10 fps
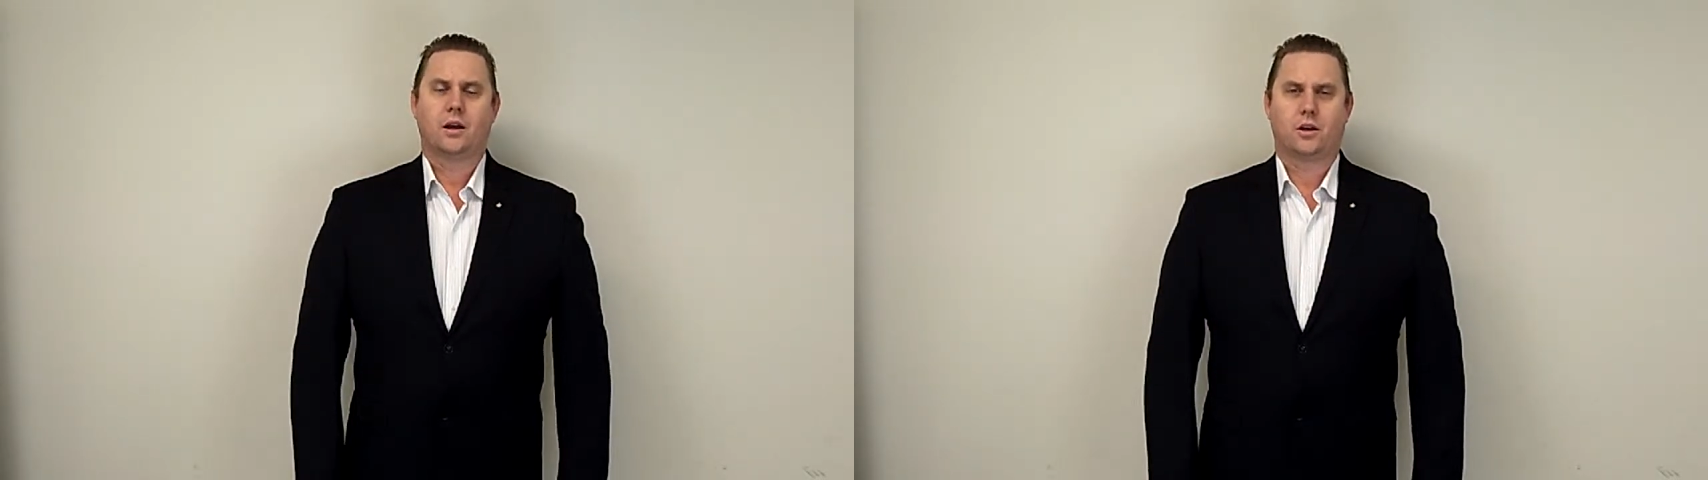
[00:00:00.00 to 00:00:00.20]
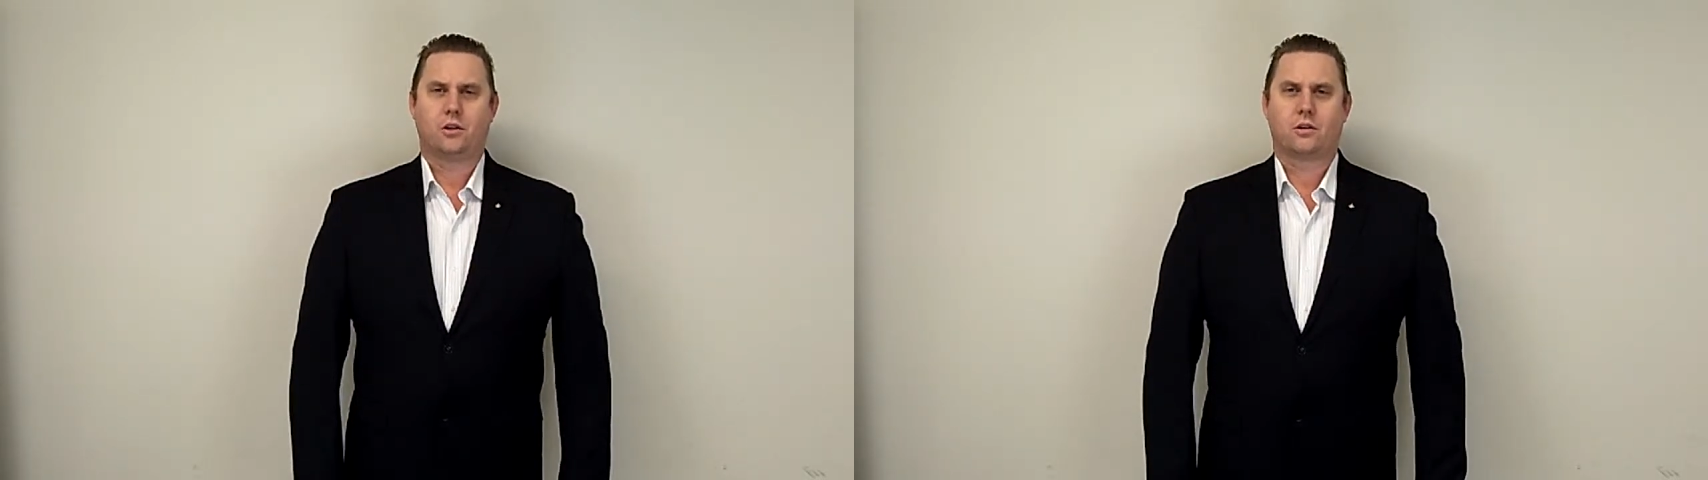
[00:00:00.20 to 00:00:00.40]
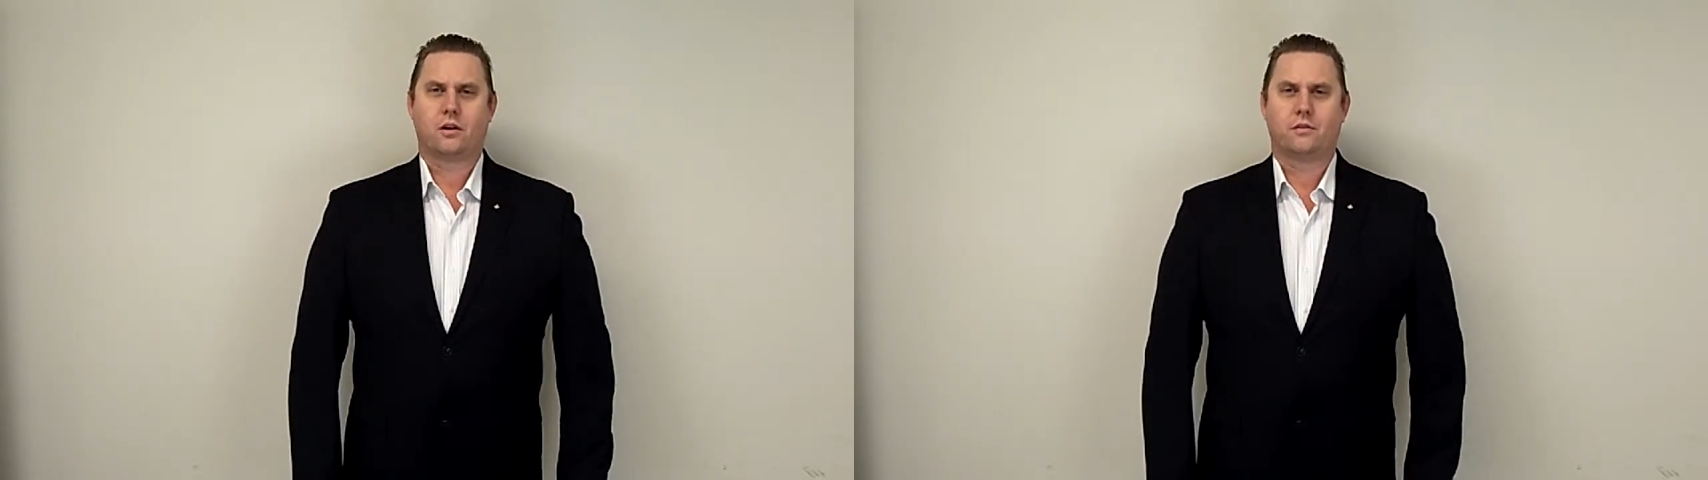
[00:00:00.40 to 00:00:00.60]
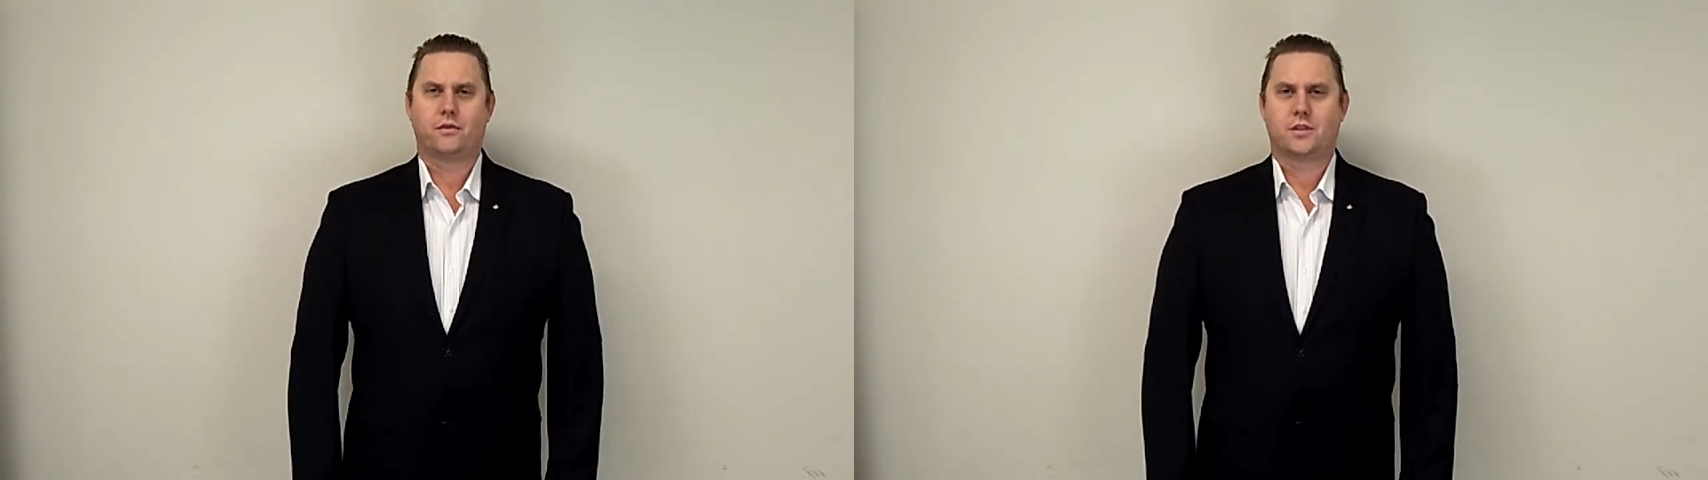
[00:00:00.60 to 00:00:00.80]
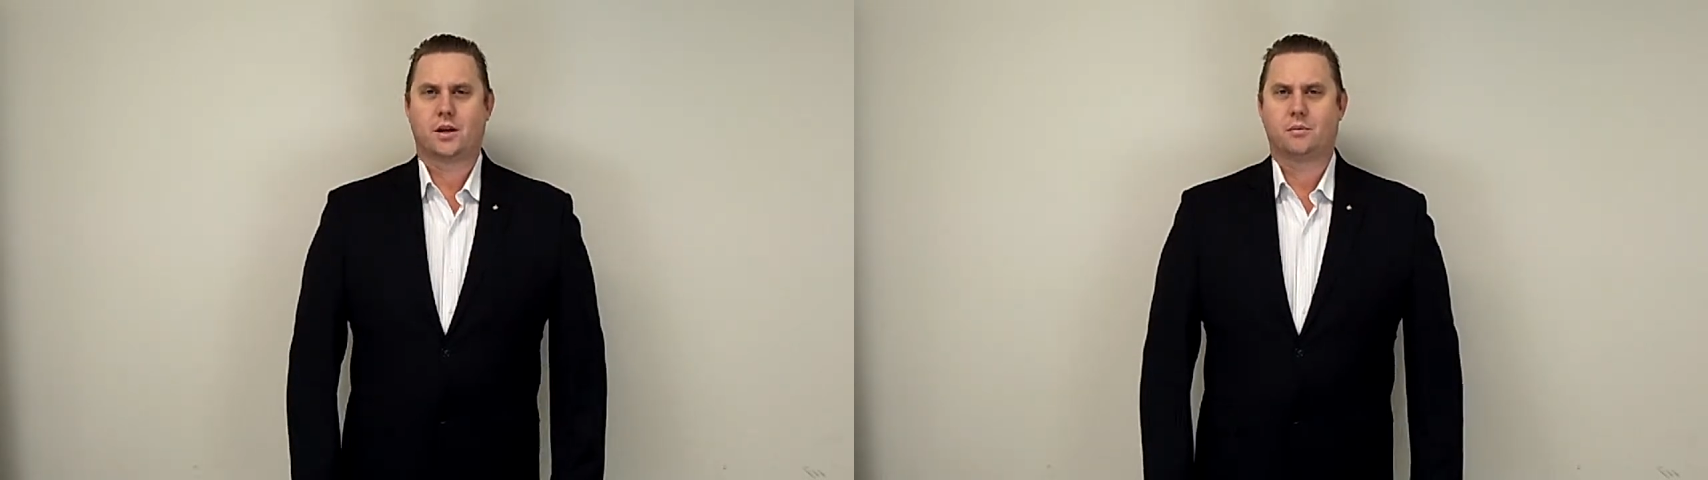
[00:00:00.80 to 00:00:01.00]
Are you looking
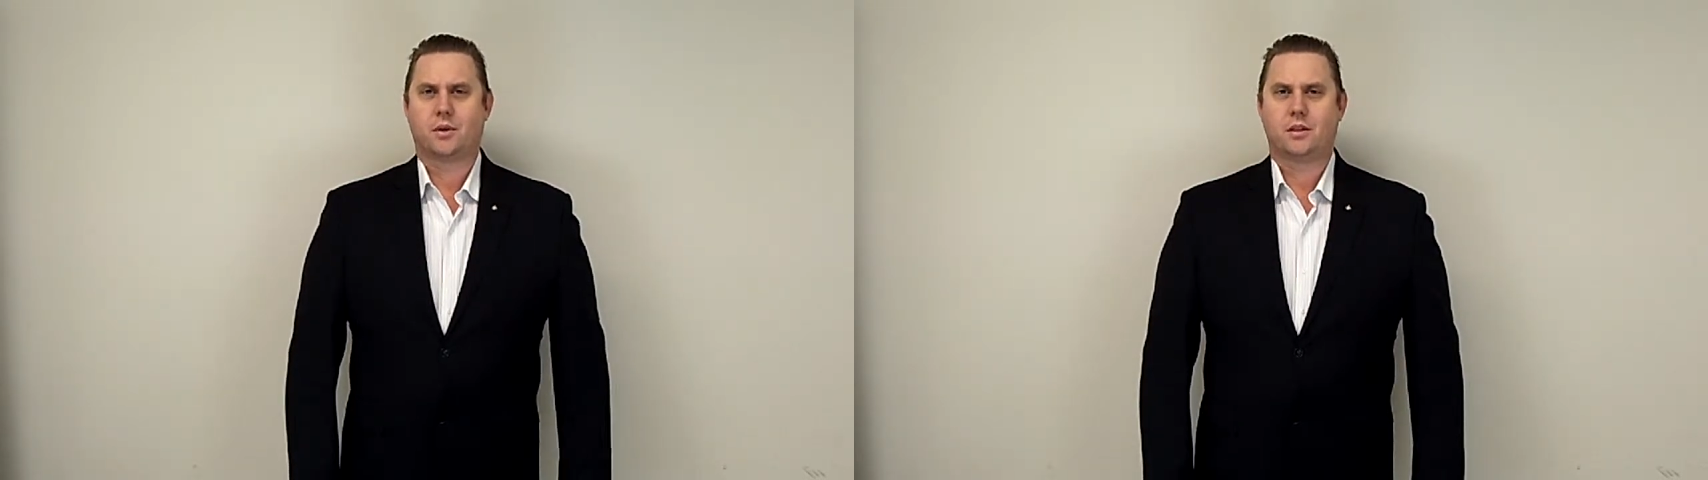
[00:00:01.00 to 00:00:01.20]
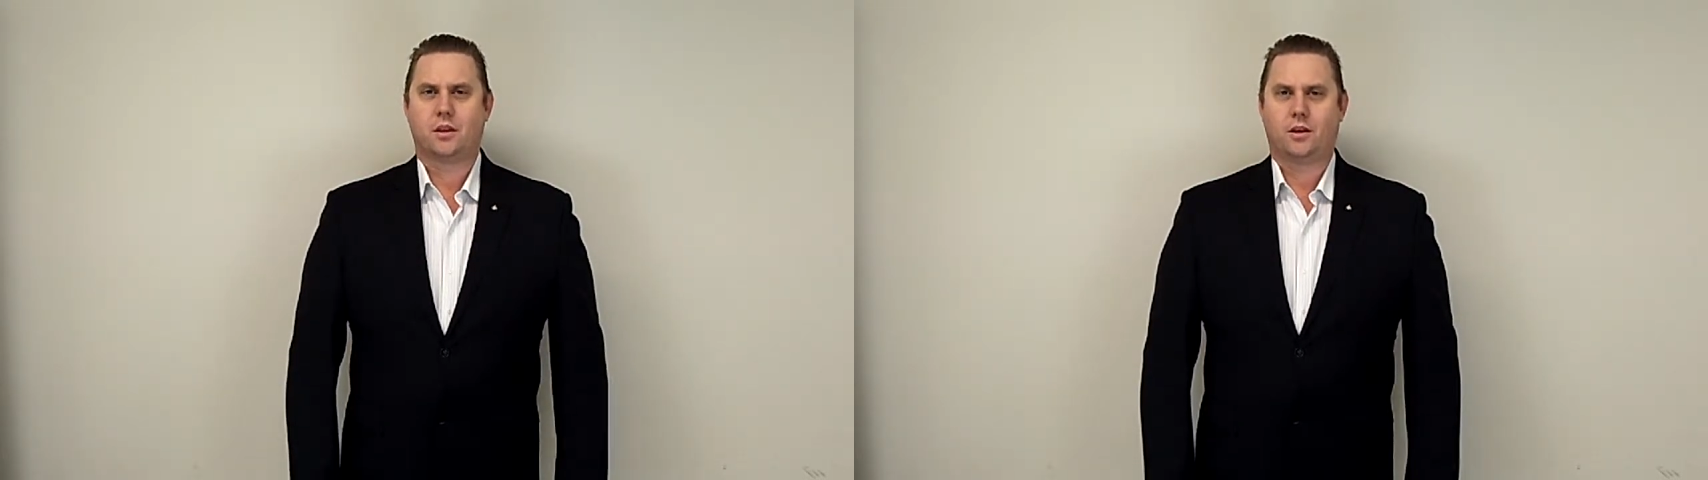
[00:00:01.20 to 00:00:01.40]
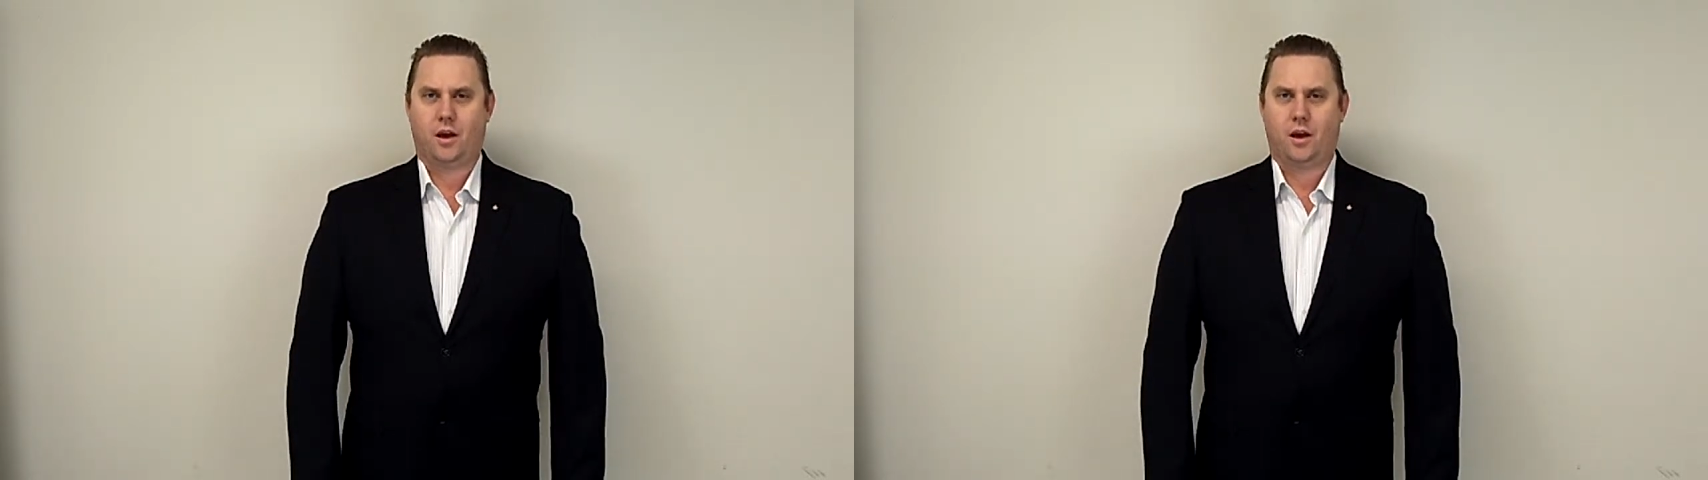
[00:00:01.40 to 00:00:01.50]
for something that